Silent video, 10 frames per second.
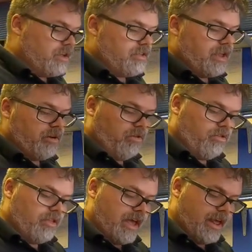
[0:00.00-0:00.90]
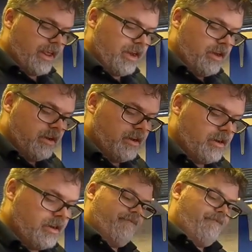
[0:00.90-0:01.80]
because that holds that in.
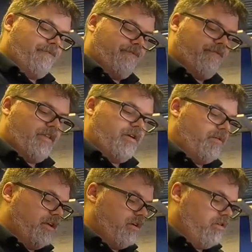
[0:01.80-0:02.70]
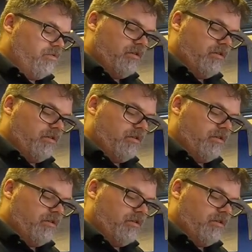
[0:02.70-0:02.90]
There we go.